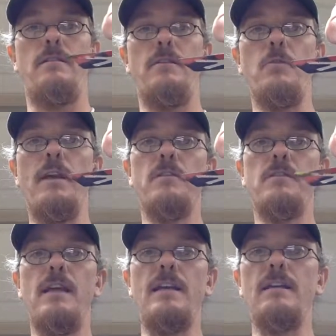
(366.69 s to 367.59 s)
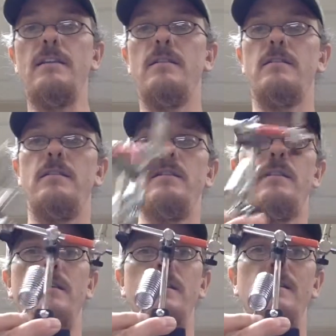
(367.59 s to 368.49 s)
the regular stand,
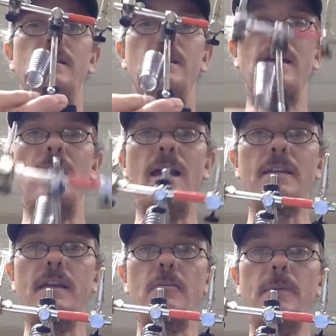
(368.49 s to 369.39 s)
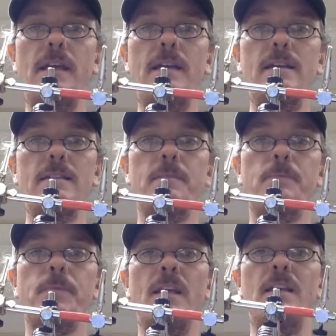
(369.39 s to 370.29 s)
and the helping hands
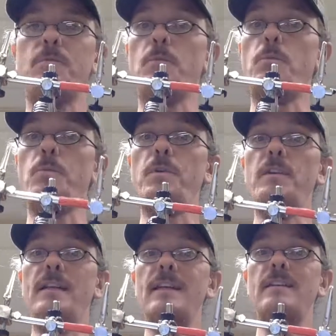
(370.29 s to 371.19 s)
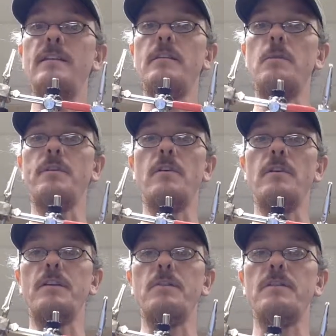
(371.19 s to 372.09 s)
if we're really getting in there with our
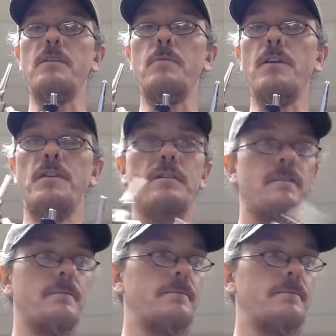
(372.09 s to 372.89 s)
electricity projects.